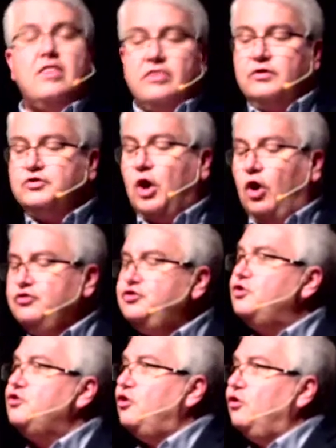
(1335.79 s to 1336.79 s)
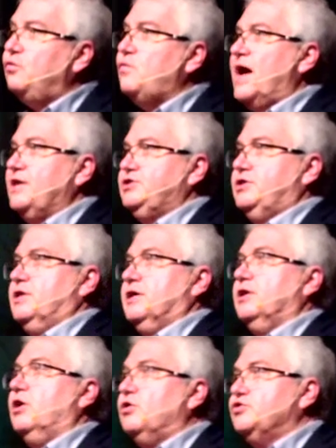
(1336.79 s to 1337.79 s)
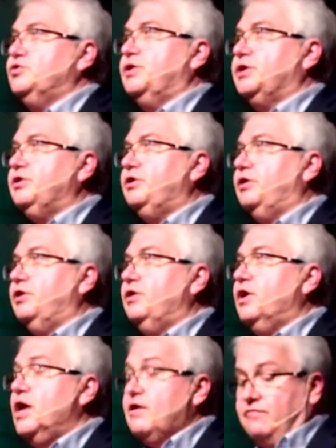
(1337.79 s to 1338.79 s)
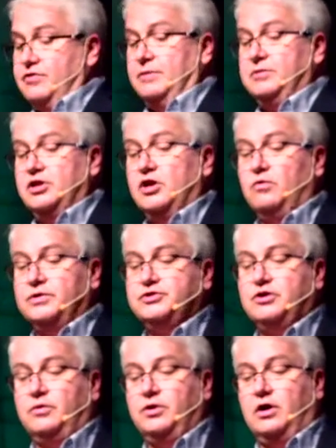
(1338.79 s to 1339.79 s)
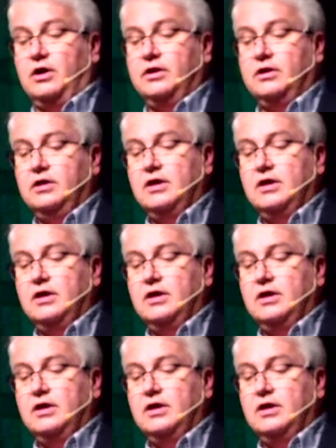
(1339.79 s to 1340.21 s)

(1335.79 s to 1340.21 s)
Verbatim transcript: There's also correction that can also occur for them to know what's going on.